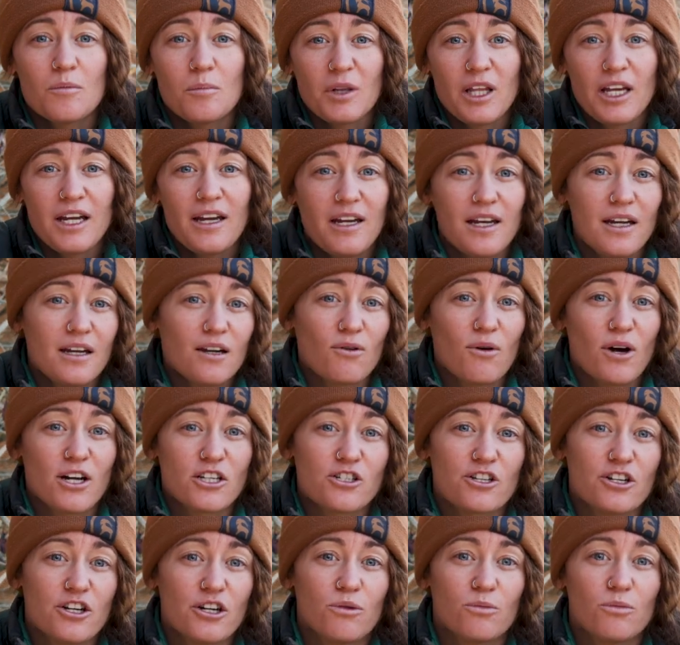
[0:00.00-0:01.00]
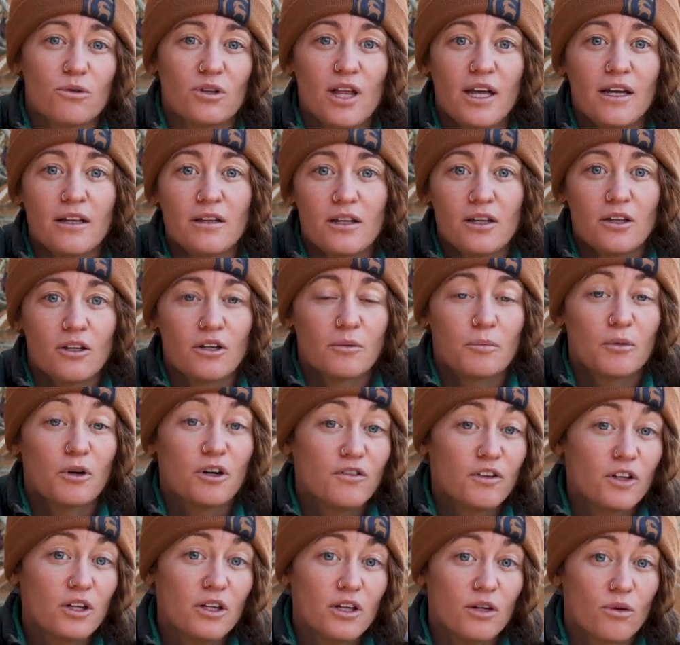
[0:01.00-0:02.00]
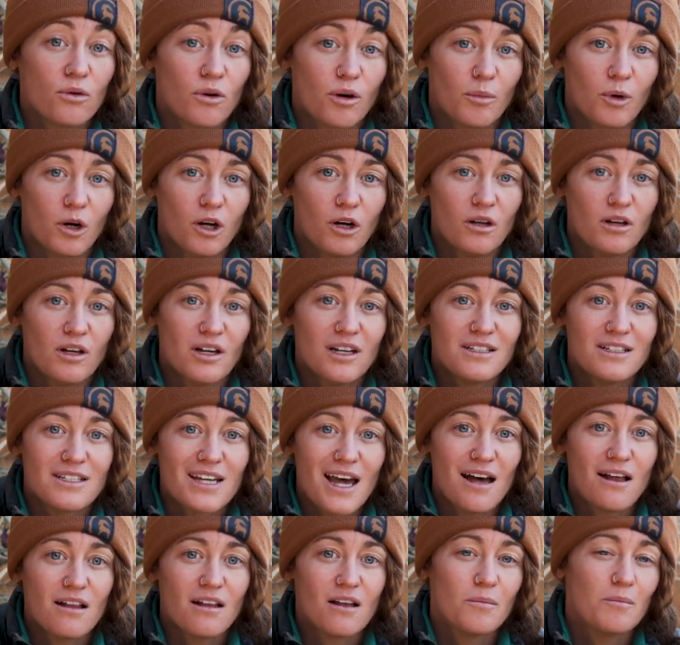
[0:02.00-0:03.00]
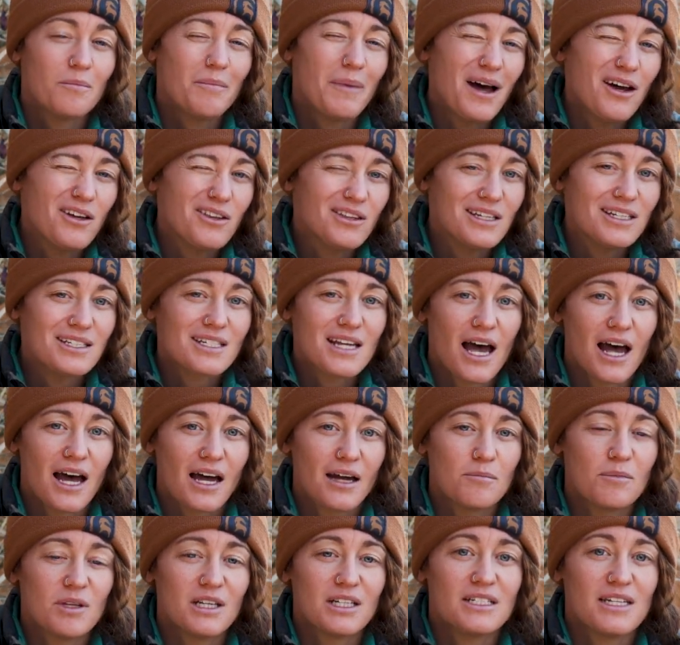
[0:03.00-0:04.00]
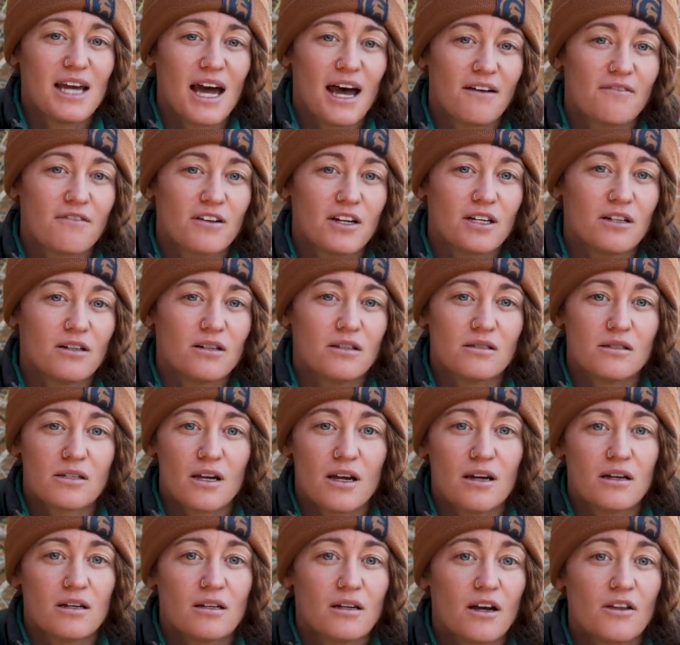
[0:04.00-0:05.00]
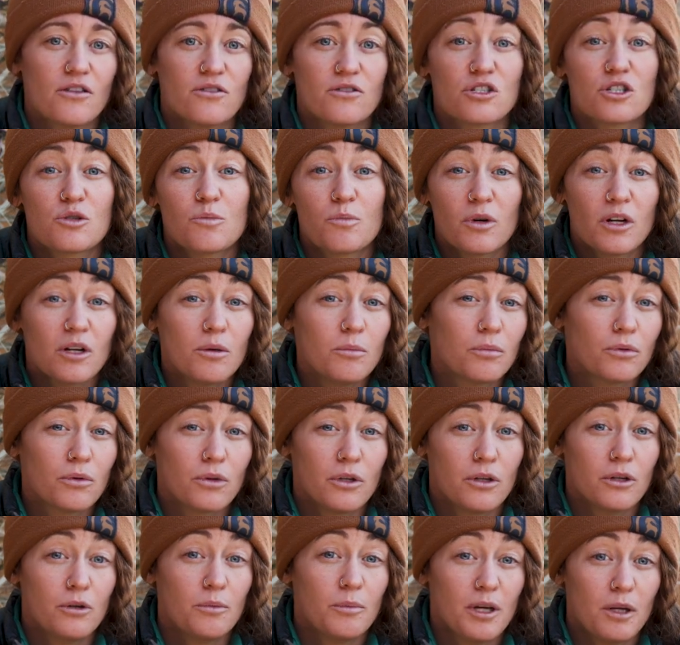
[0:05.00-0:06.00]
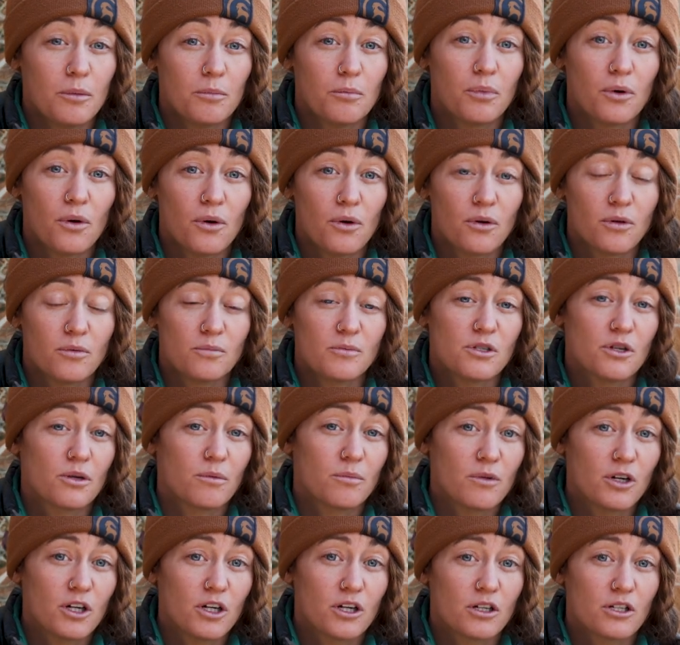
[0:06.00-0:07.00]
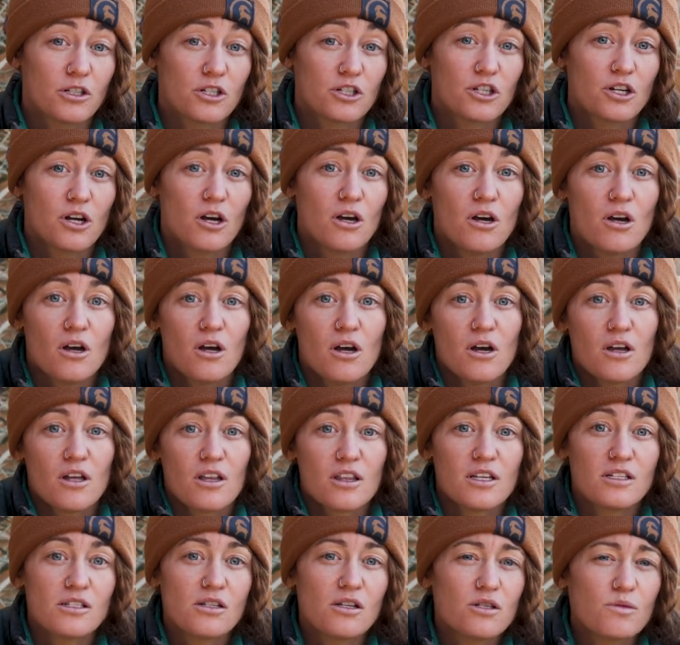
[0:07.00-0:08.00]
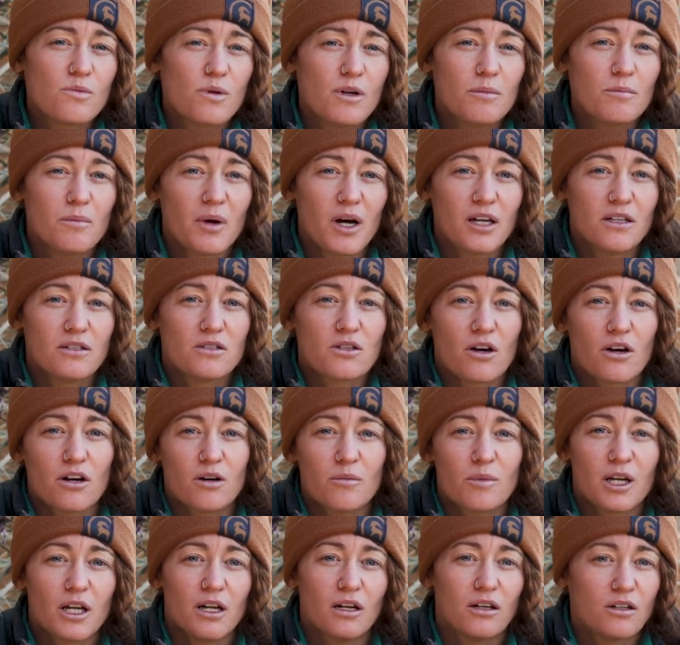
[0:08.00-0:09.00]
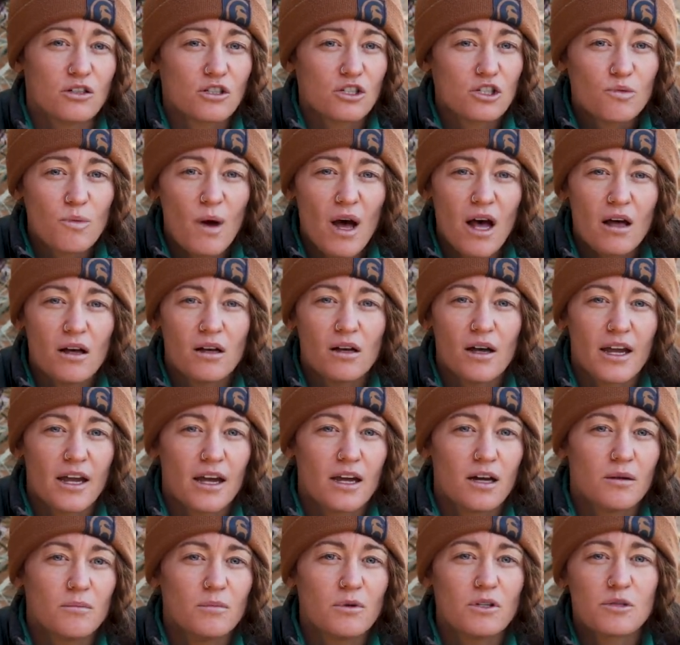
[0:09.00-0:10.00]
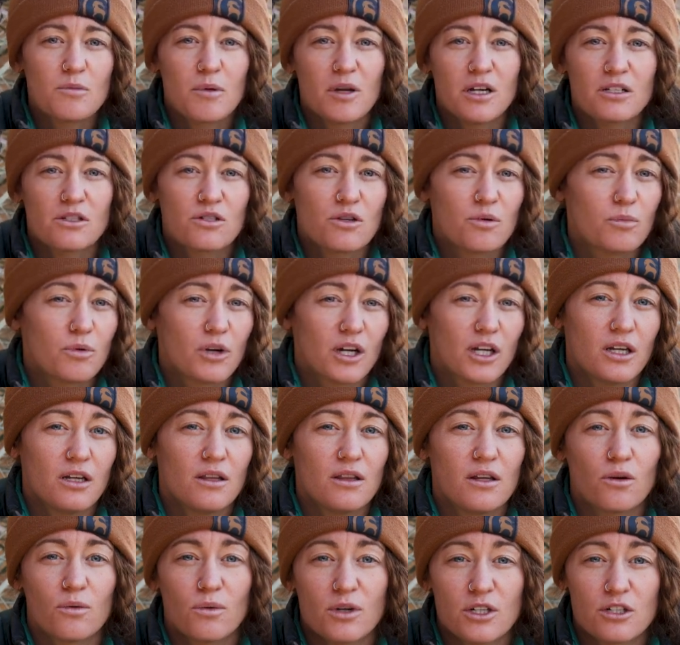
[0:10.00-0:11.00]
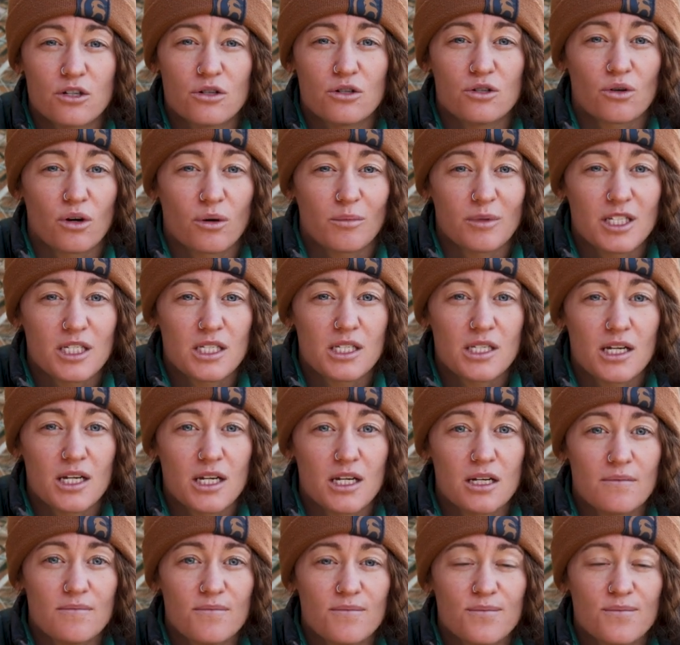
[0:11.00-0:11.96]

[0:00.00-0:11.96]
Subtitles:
The plant in question will likely look perfectly normal until about the time the daffodils and other spring blooming bulbs emerge. This is when buds are beginning to swell and most plants are breaking their winter dormancy.